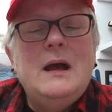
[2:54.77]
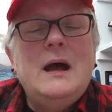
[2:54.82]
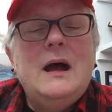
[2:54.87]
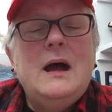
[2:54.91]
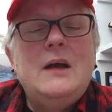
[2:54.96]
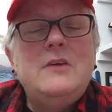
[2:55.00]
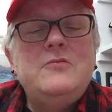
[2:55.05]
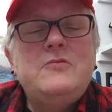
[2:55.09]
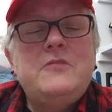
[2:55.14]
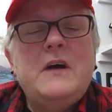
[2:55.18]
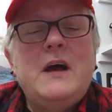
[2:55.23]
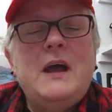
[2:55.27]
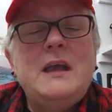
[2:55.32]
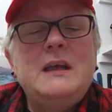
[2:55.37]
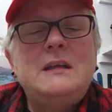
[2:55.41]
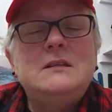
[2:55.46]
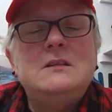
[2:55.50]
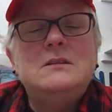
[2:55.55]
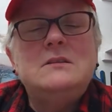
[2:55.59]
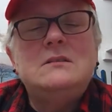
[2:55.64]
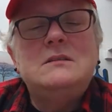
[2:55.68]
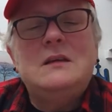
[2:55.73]
I
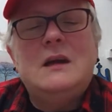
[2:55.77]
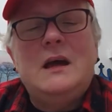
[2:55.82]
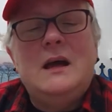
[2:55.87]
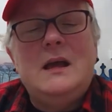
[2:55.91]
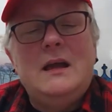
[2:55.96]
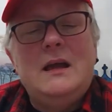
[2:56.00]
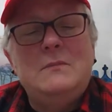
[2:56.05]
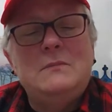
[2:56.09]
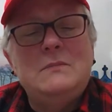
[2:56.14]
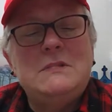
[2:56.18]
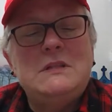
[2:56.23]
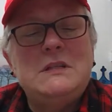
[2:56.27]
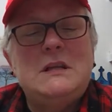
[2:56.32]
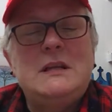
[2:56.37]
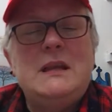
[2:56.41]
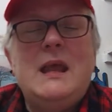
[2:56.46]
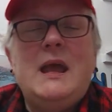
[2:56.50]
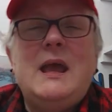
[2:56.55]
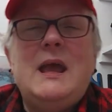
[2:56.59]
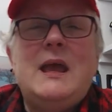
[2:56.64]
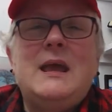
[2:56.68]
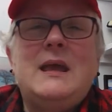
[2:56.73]
find time
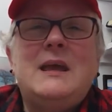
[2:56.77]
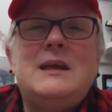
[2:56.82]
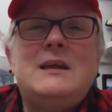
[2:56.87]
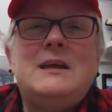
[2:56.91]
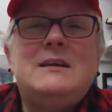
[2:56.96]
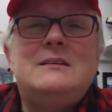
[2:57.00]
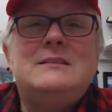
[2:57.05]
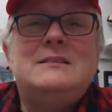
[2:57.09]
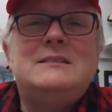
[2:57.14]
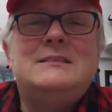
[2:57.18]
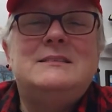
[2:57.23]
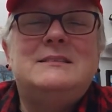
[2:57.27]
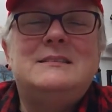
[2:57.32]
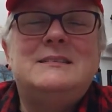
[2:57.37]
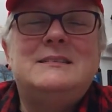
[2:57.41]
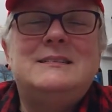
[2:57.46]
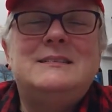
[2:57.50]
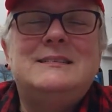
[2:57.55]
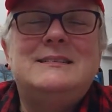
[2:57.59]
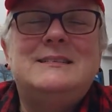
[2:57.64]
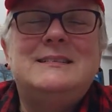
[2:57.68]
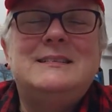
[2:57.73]
today
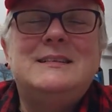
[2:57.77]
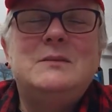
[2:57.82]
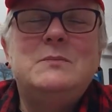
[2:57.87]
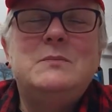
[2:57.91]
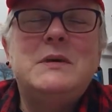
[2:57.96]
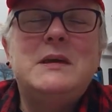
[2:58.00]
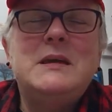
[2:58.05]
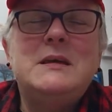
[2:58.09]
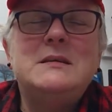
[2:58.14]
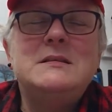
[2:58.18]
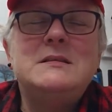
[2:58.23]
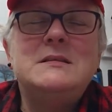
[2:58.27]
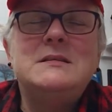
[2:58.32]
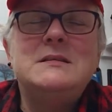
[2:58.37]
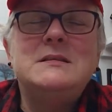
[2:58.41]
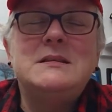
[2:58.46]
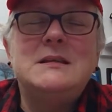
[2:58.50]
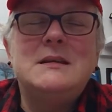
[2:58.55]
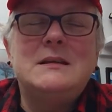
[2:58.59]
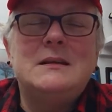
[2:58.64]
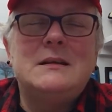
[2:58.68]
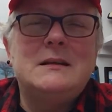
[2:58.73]
to be
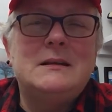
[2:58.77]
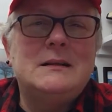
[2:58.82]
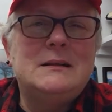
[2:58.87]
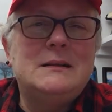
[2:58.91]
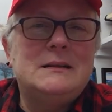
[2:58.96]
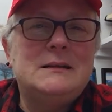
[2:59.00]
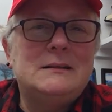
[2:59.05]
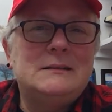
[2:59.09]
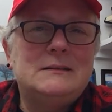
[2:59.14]
still.